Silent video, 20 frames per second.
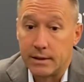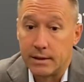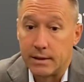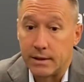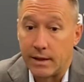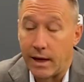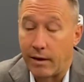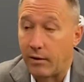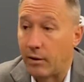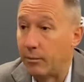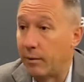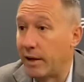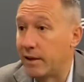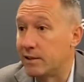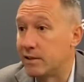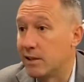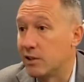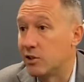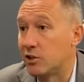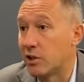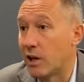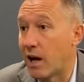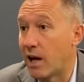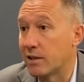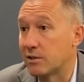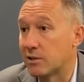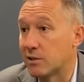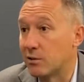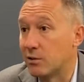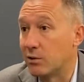gave up 19
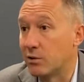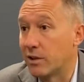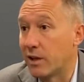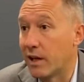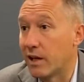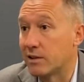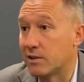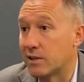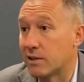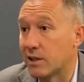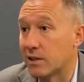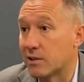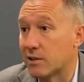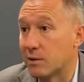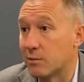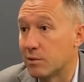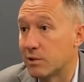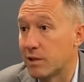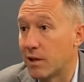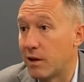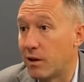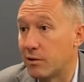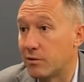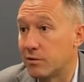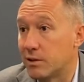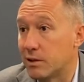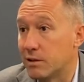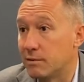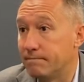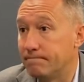shots and only had 6
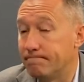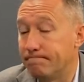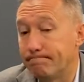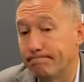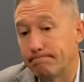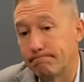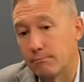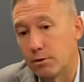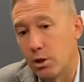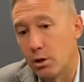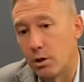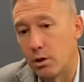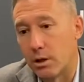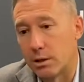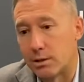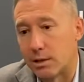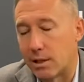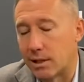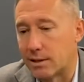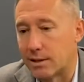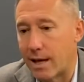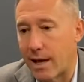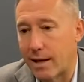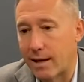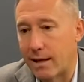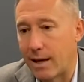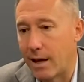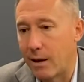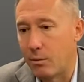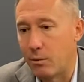themselves. And, you know, that's the exact
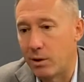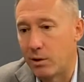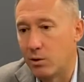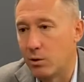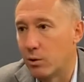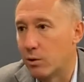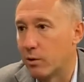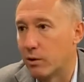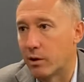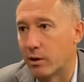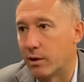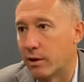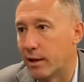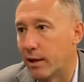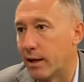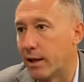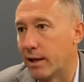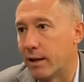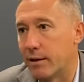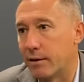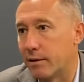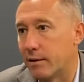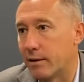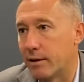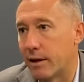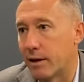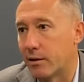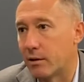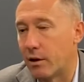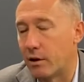game we knew we were going to get.
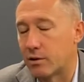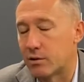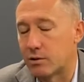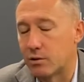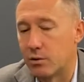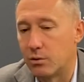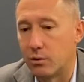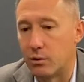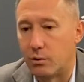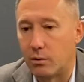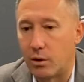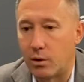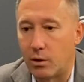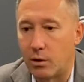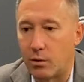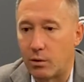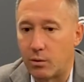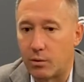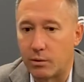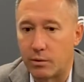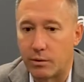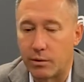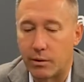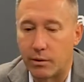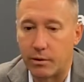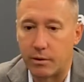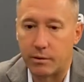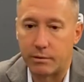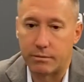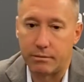They had lost 2 in a row.
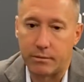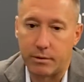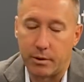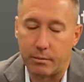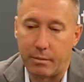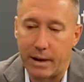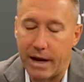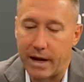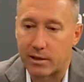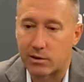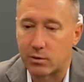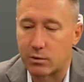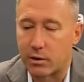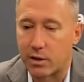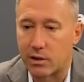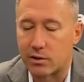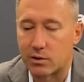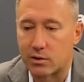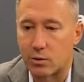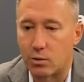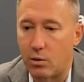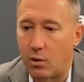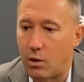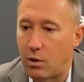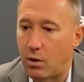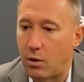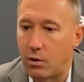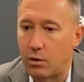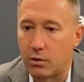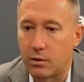Their backs were against the
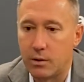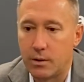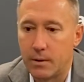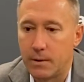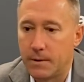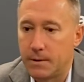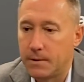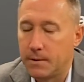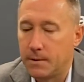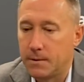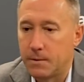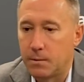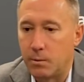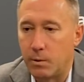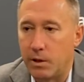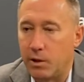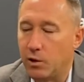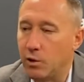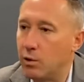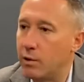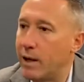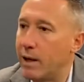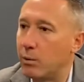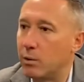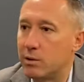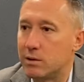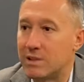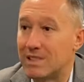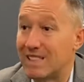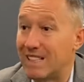wall. We knew they
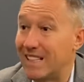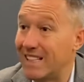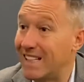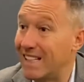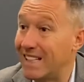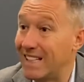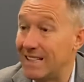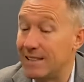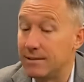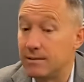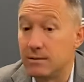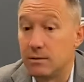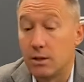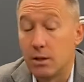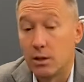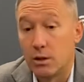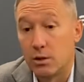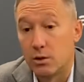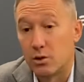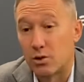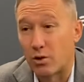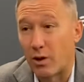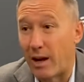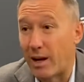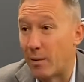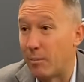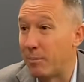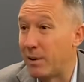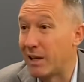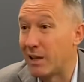would sit in, try
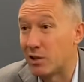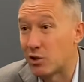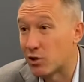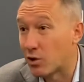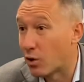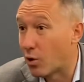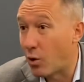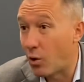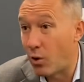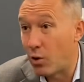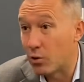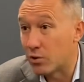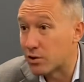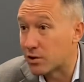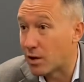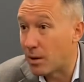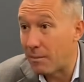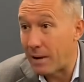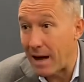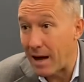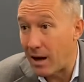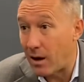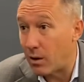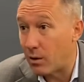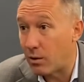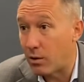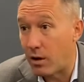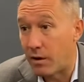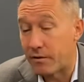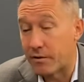to pinch a goal
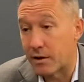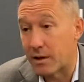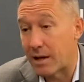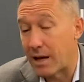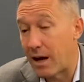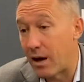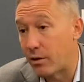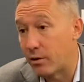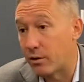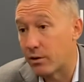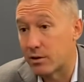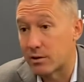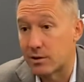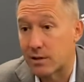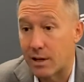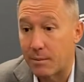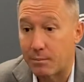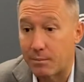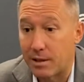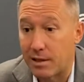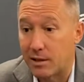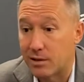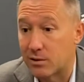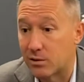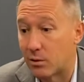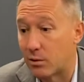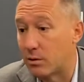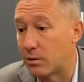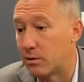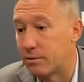somehow off a counter, a set piece,
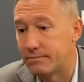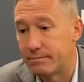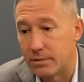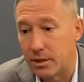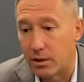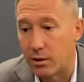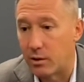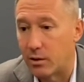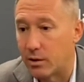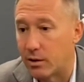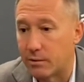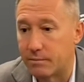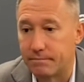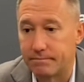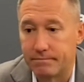or, you know,